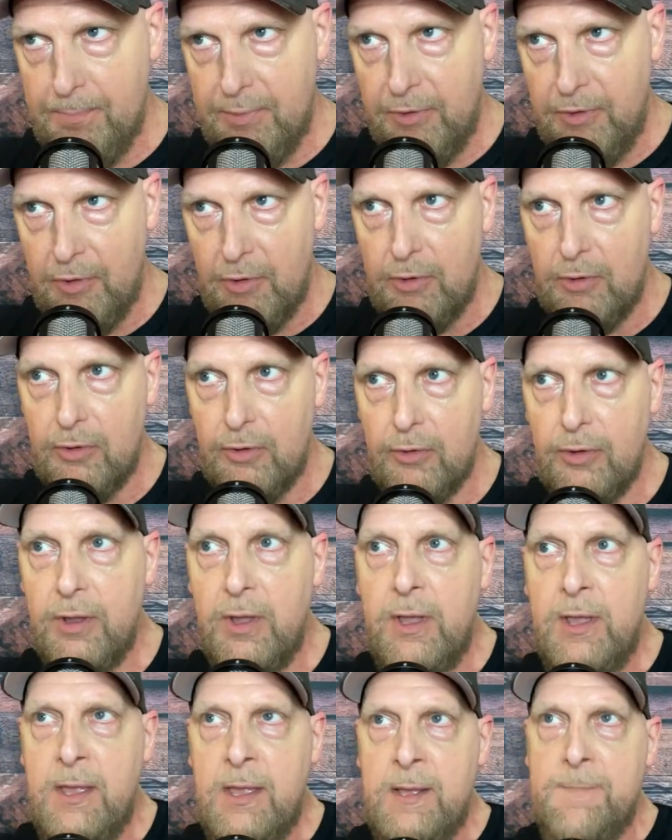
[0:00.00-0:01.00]
pure
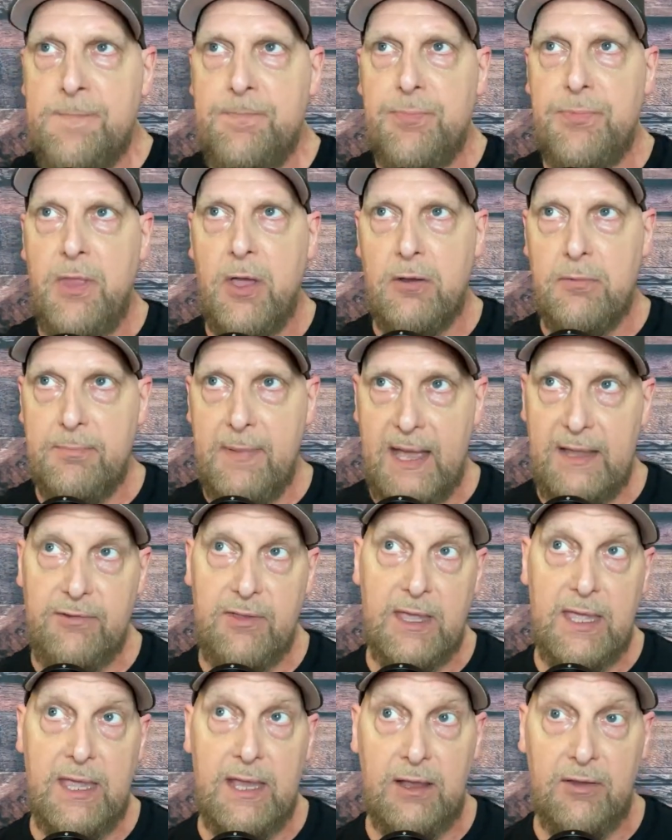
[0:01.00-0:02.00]

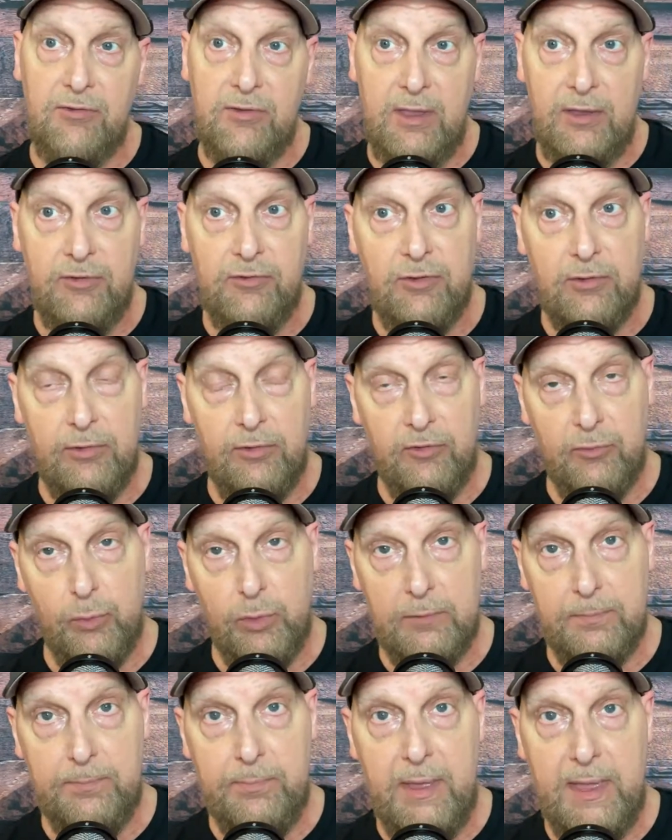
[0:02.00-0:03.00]
nomadic existence
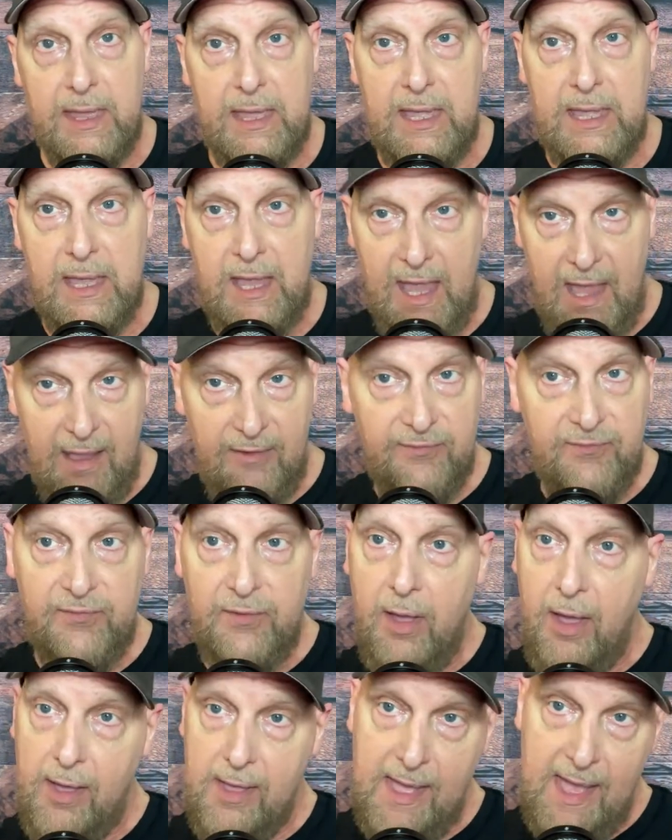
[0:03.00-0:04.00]
would be
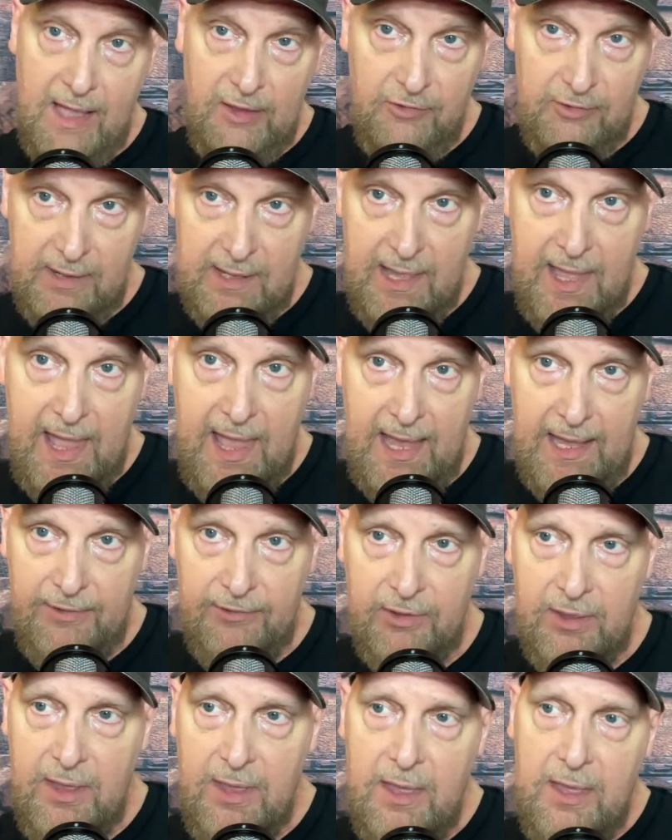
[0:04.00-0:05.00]
if I actually had
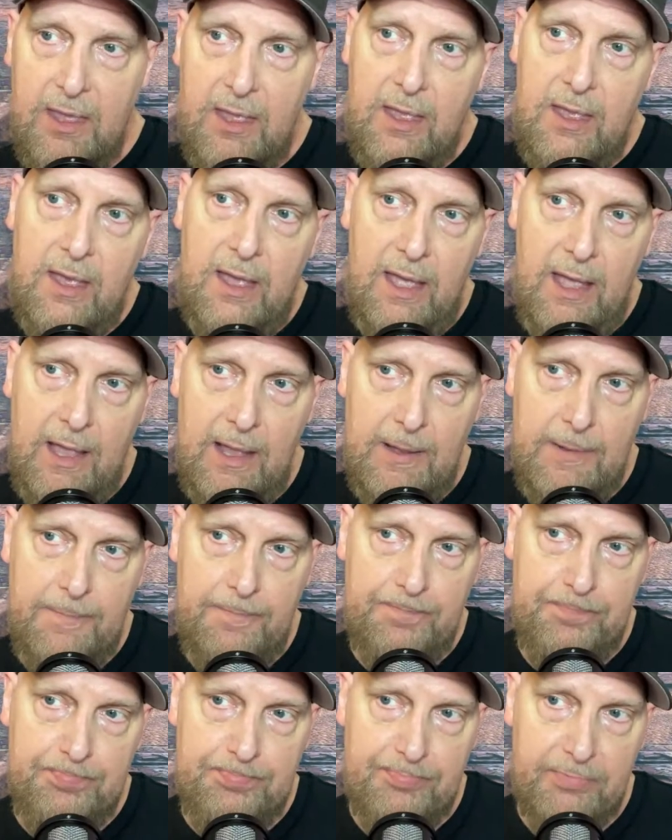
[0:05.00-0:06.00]

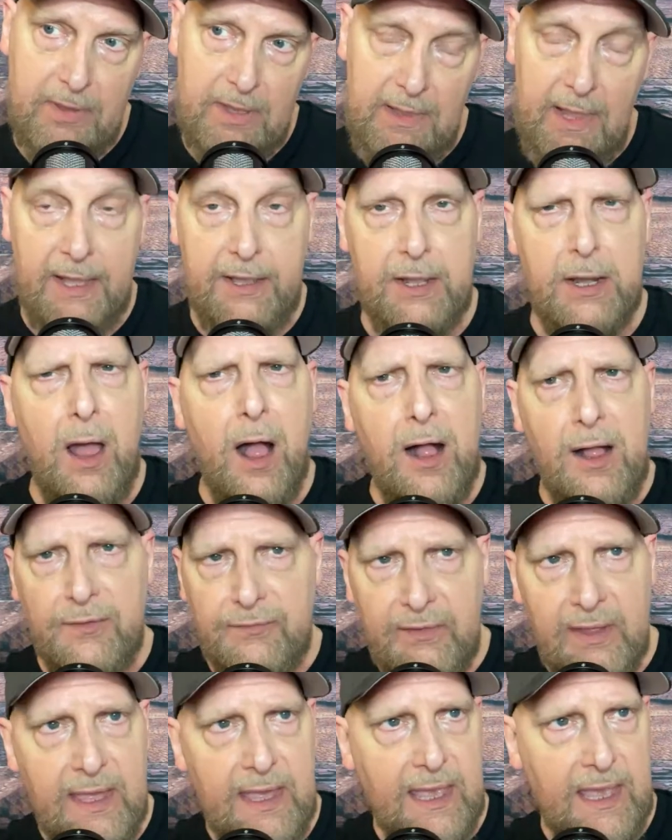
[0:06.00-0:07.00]
like an
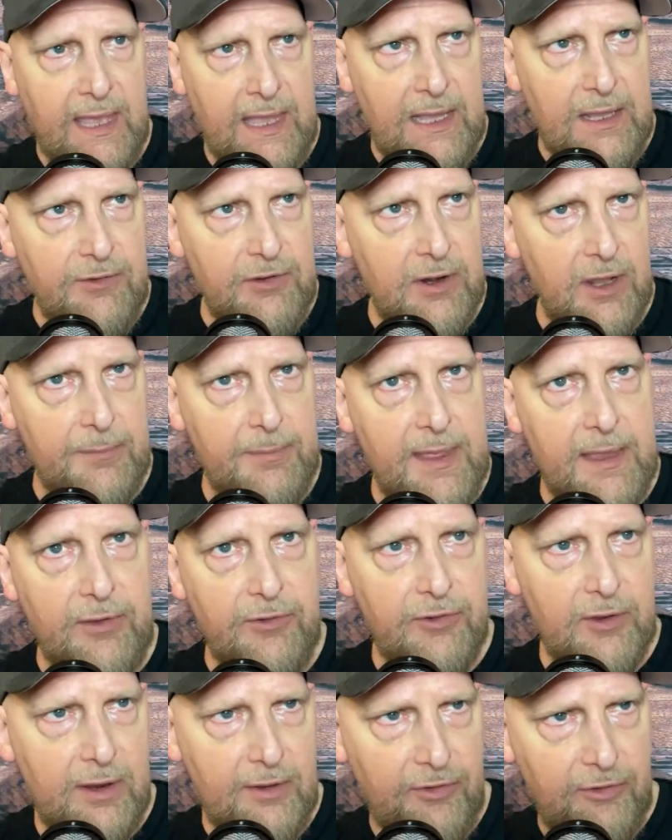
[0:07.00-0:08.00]
RV. Do you know what I mean?
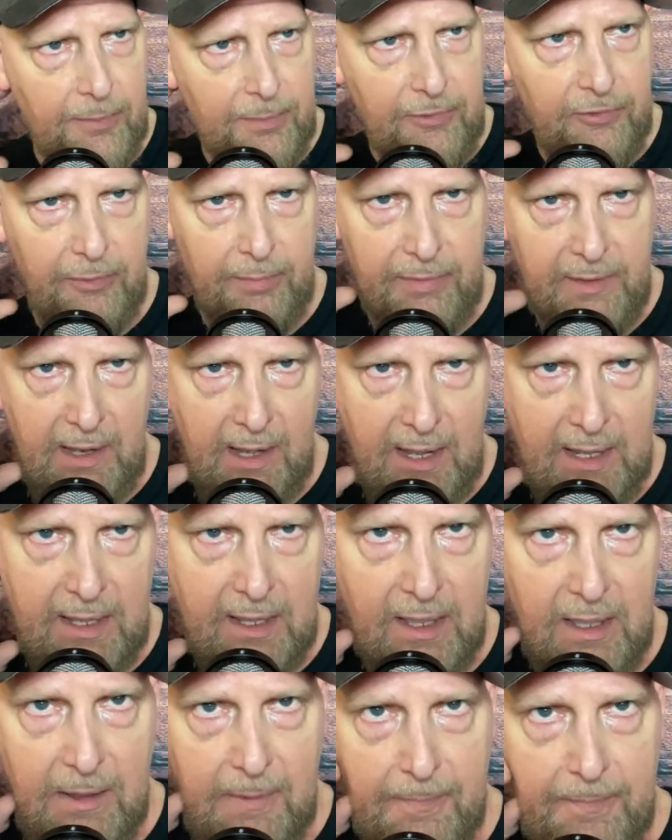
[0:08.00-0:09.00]
So it's something like
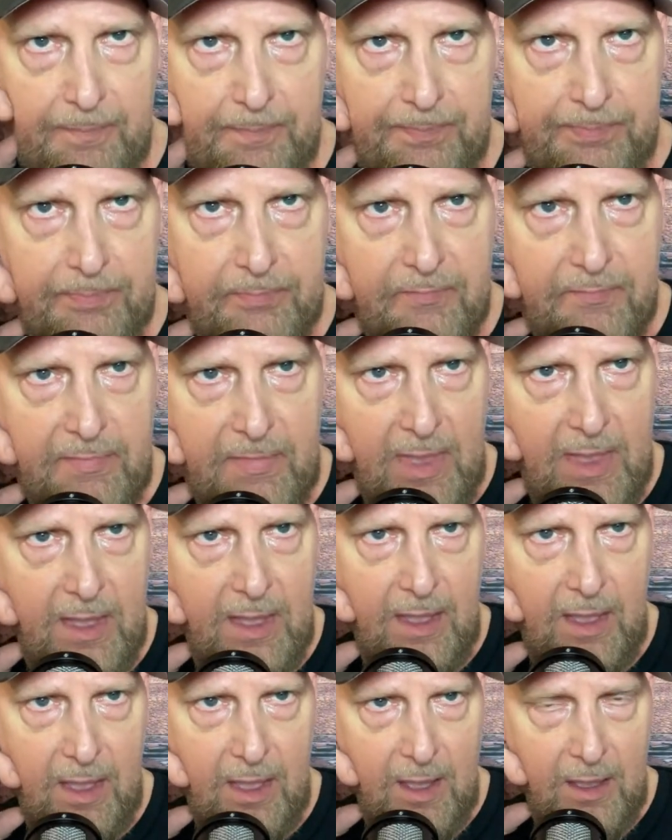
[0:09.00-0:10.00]

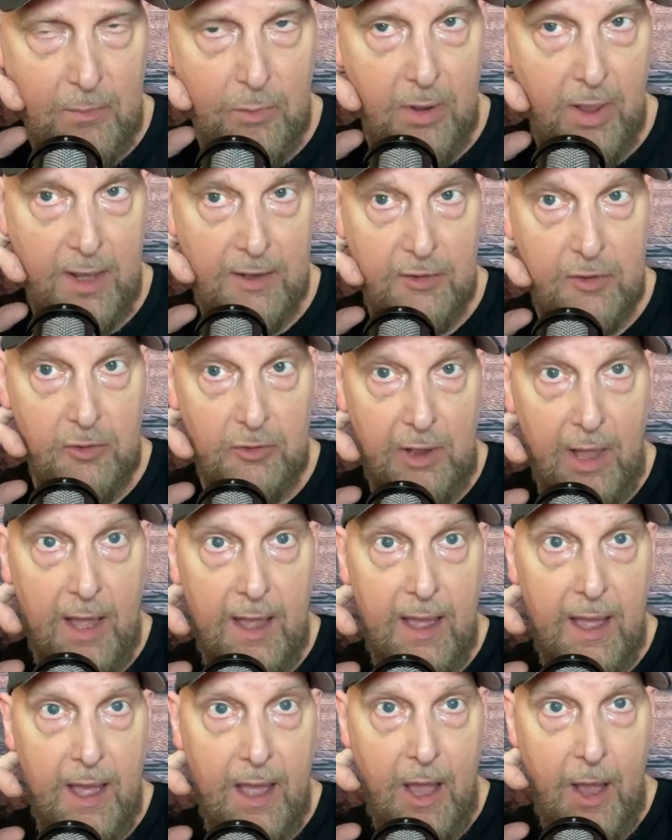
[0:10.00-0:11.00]
what I call
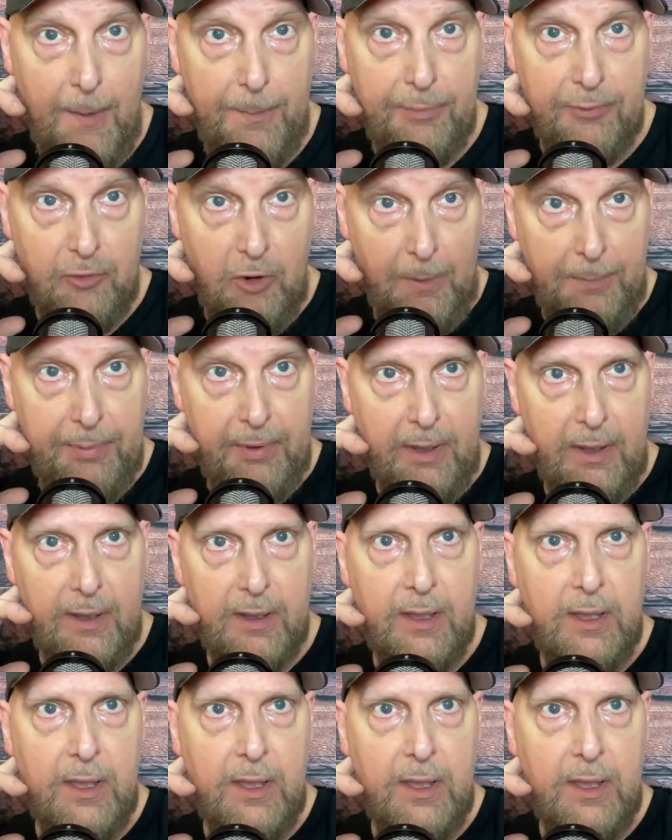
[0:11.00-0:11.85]
a proper